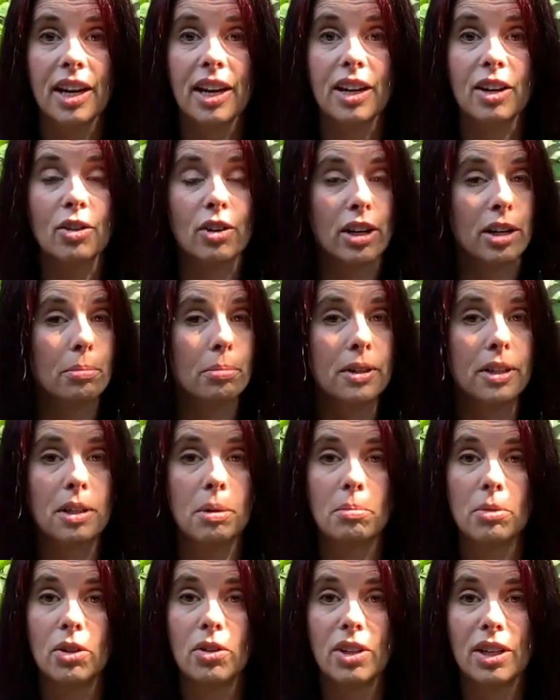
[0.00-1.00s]
incredibly
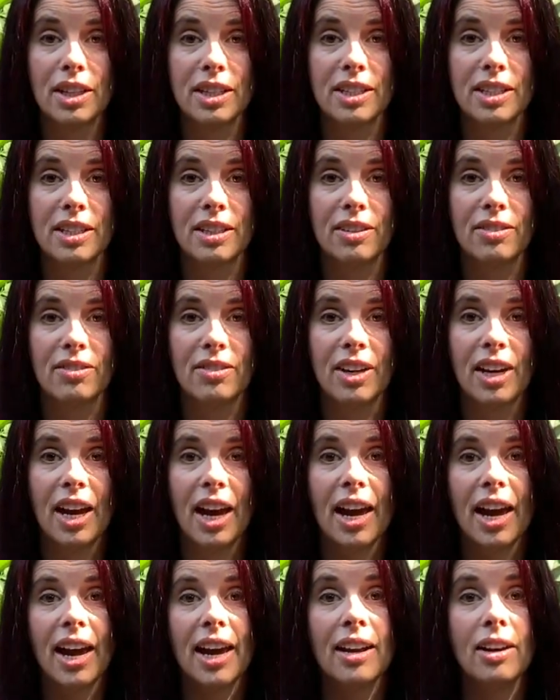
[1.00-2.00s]
communicative,
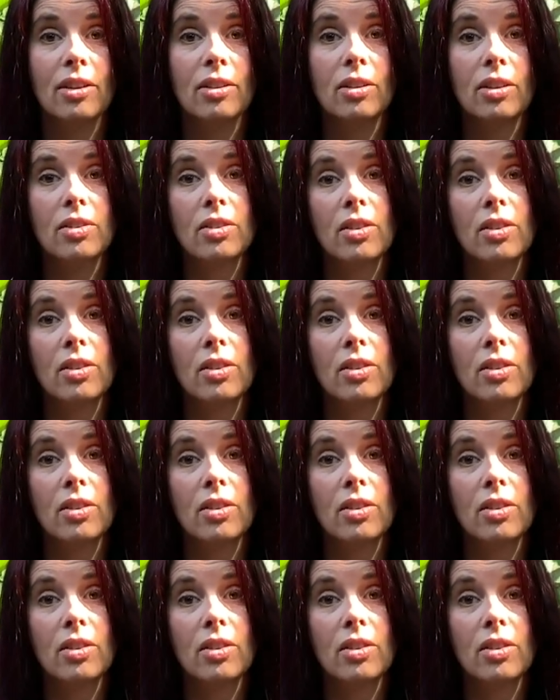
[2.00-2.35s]
and